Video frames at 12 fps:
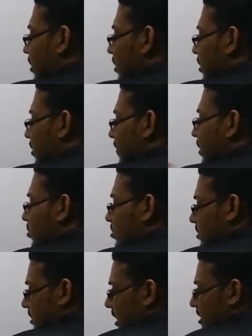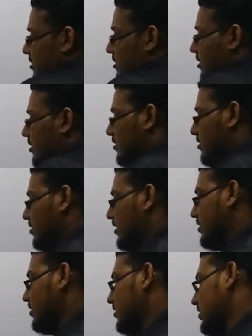will not change,
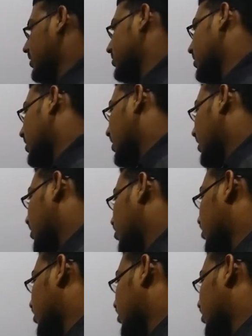doesn't change, and